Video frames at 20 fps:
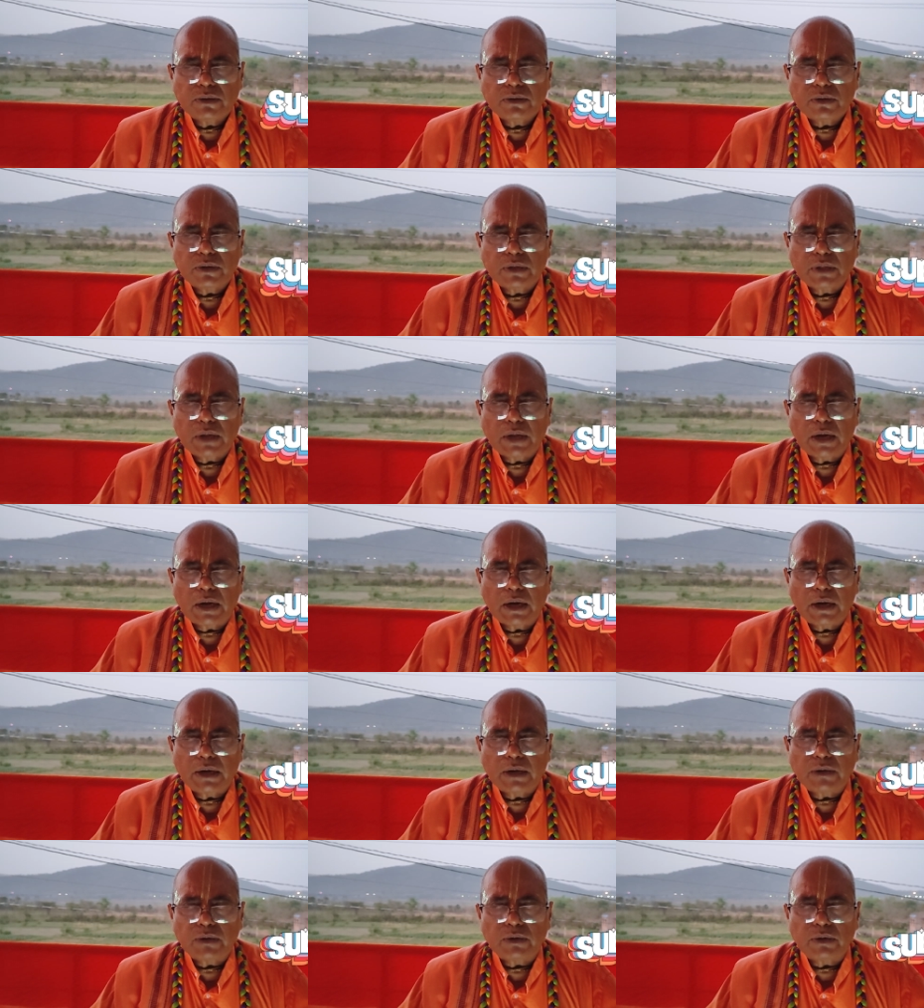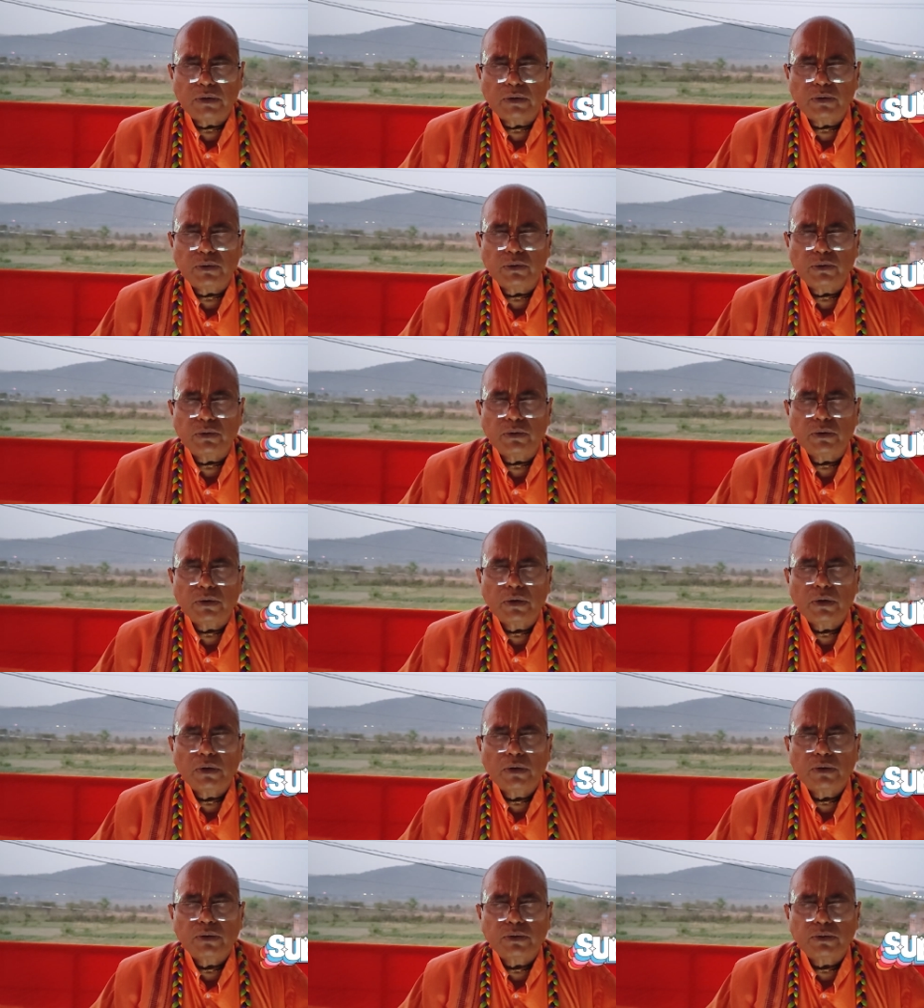so that it will do
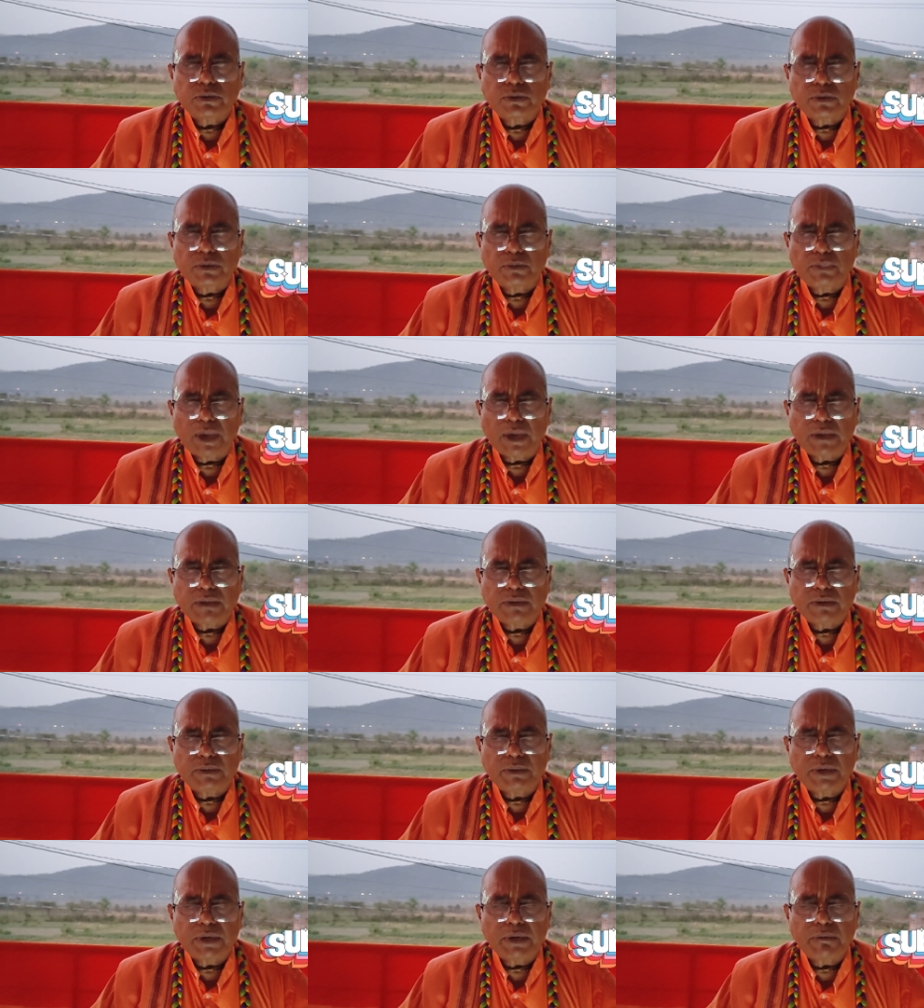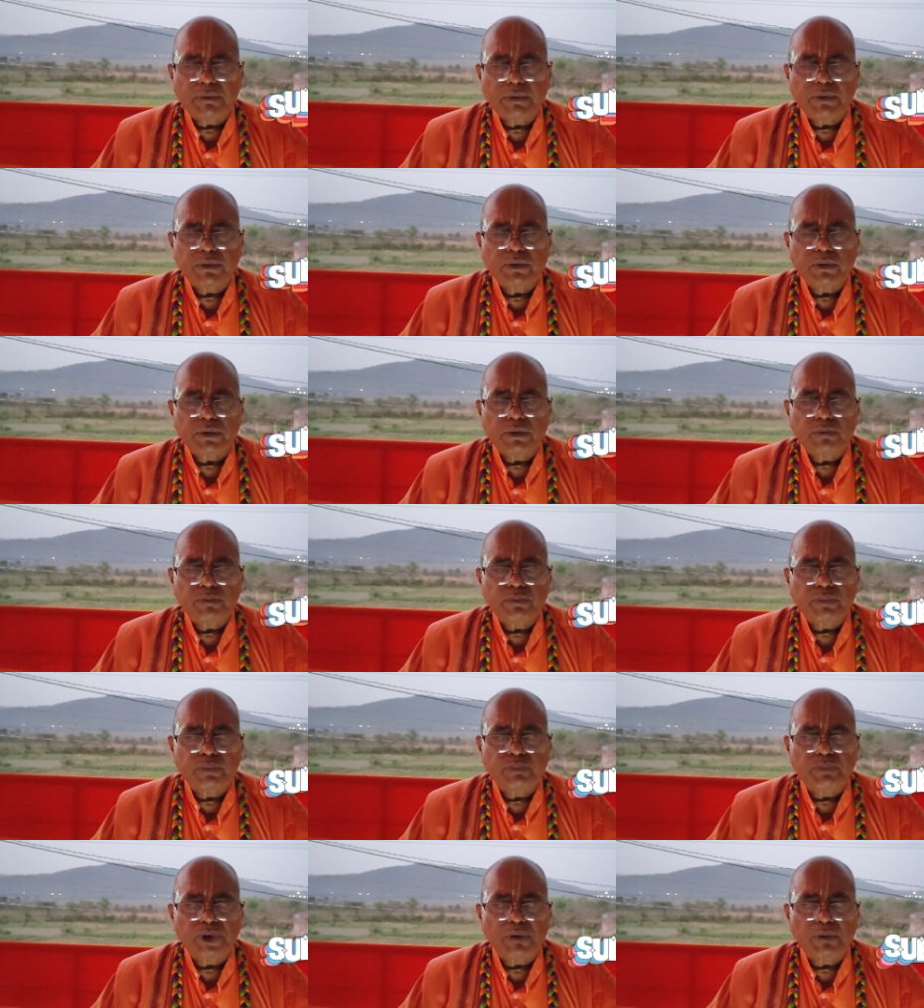maximum benefit to the
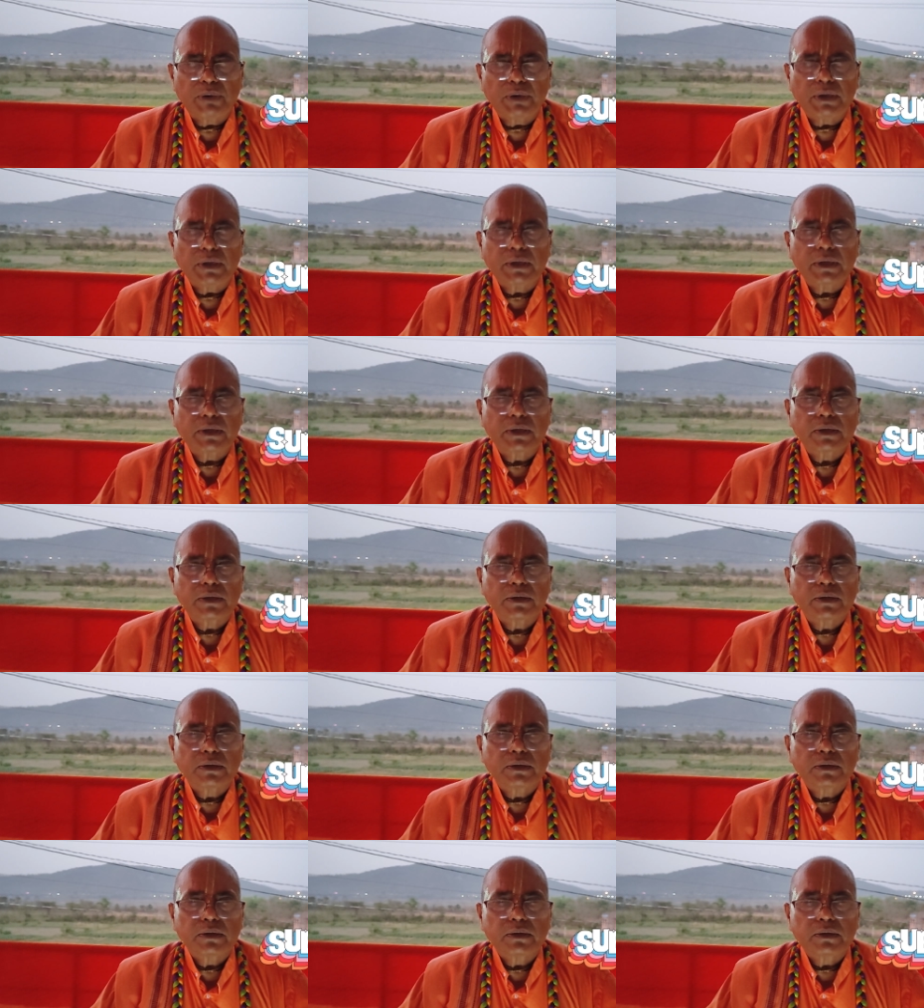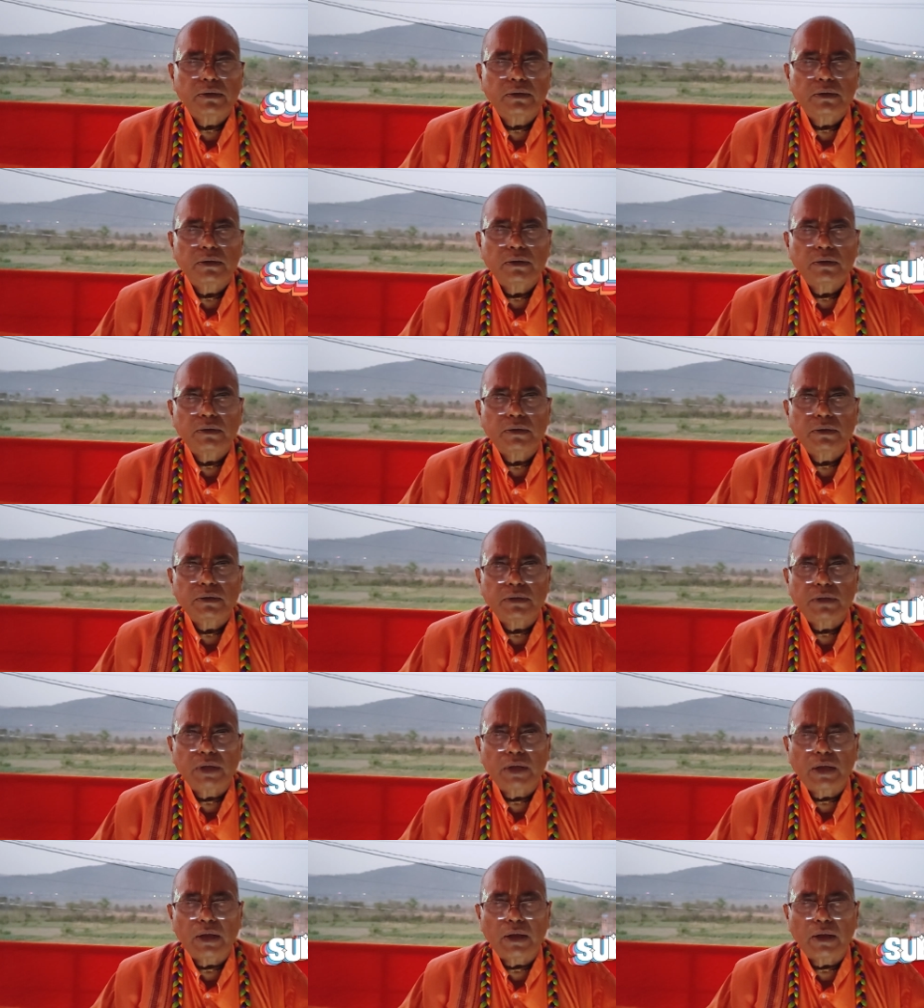public.
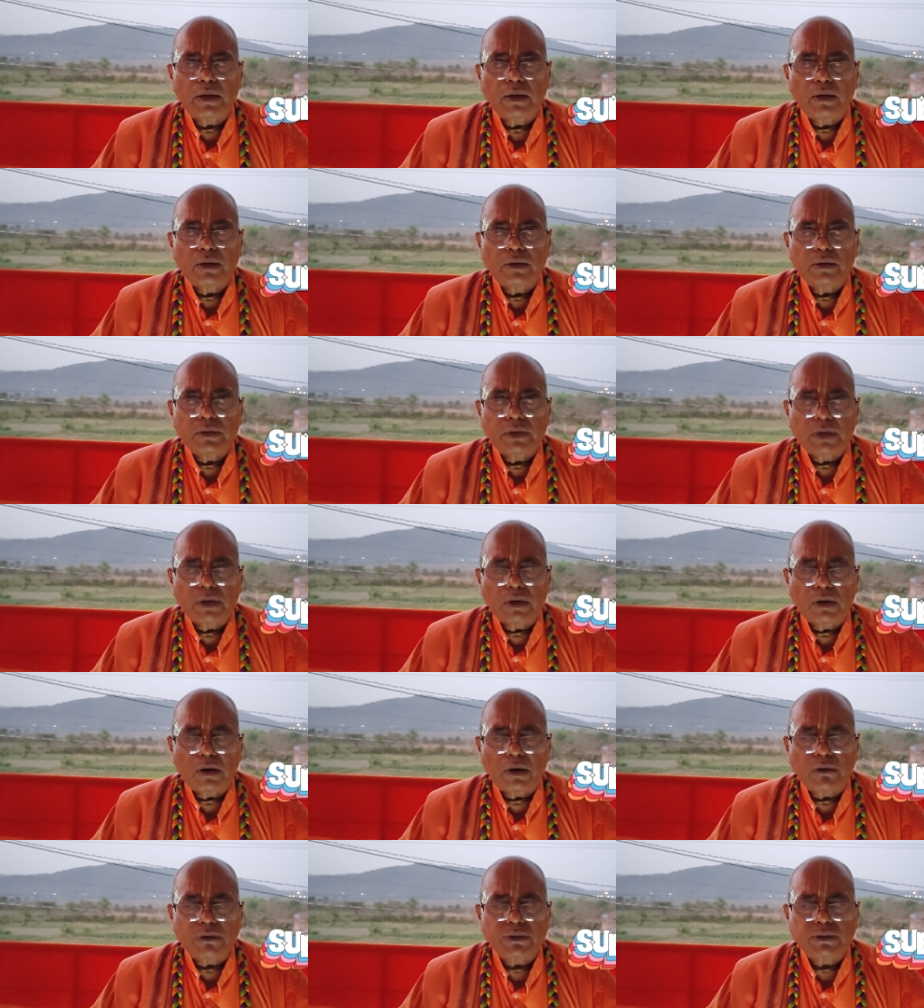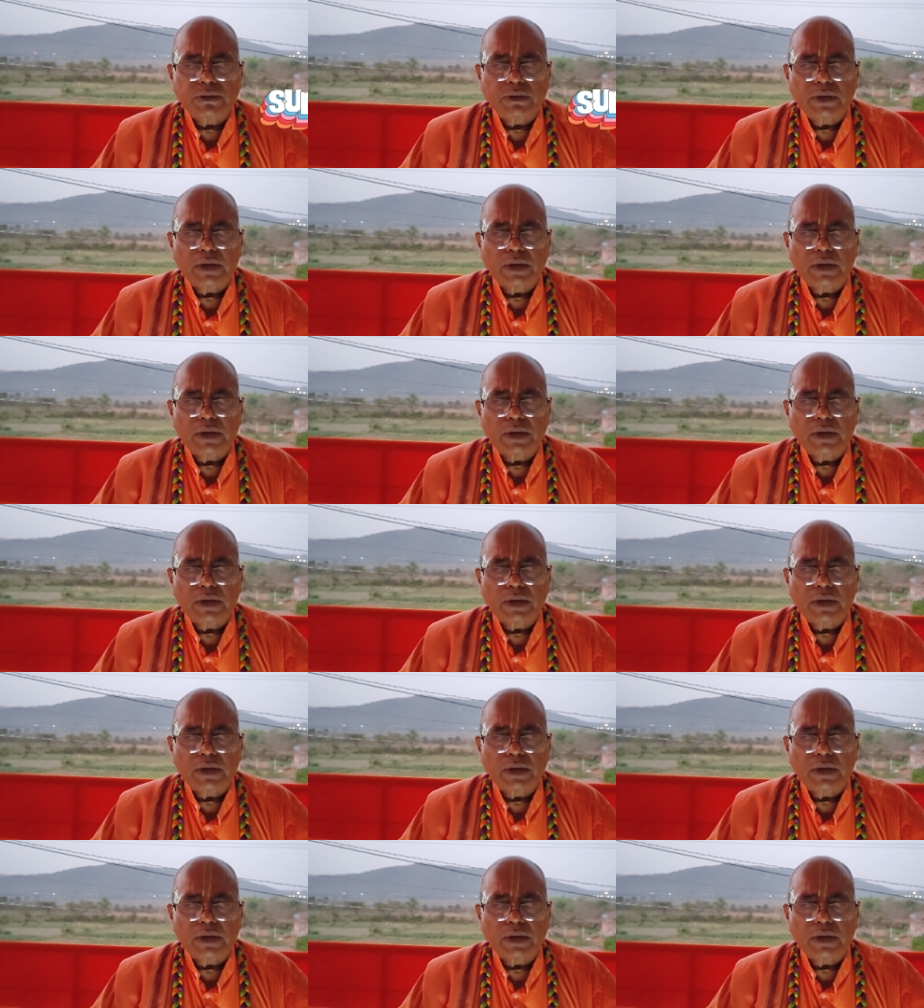The Lord's